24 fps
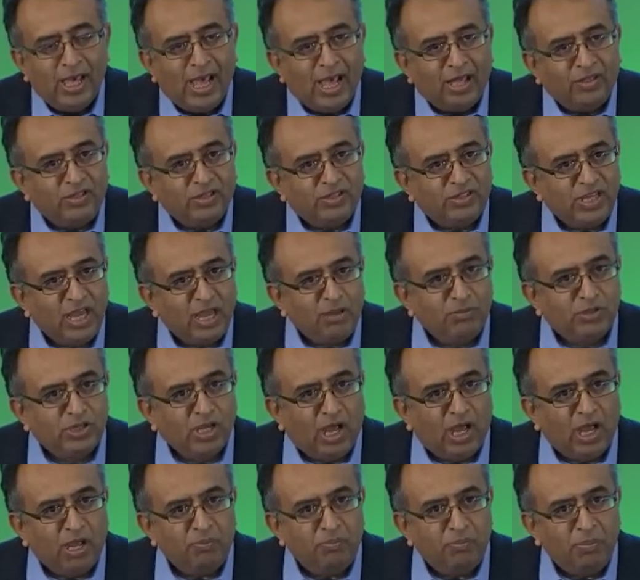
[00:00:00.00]
At the same
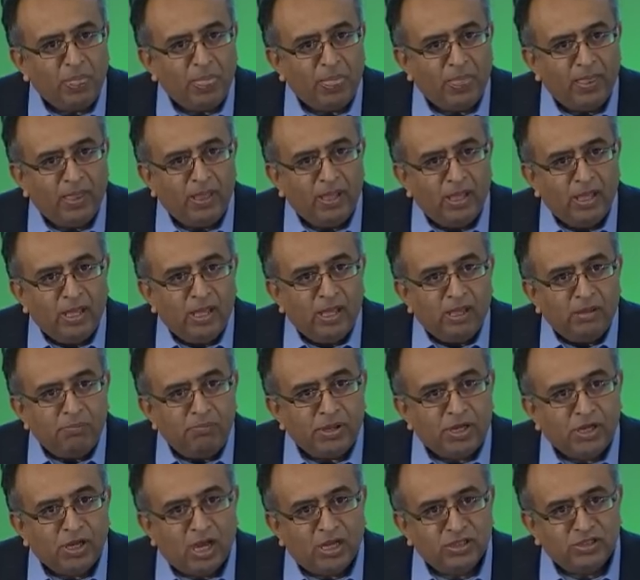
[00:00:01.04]
time,
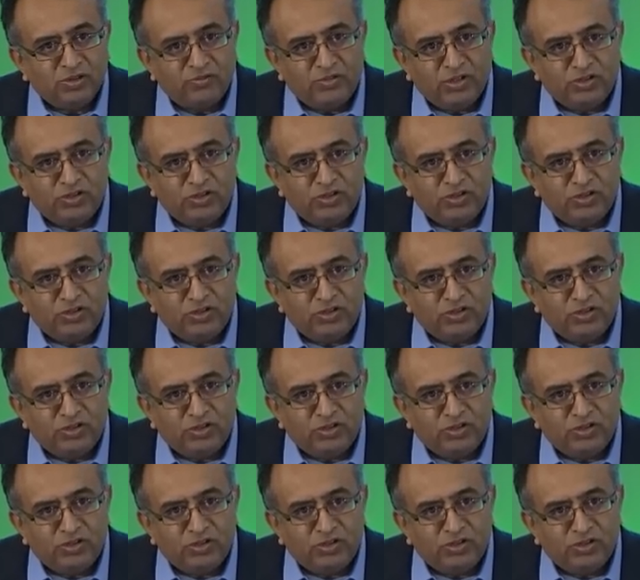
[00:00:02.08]
because of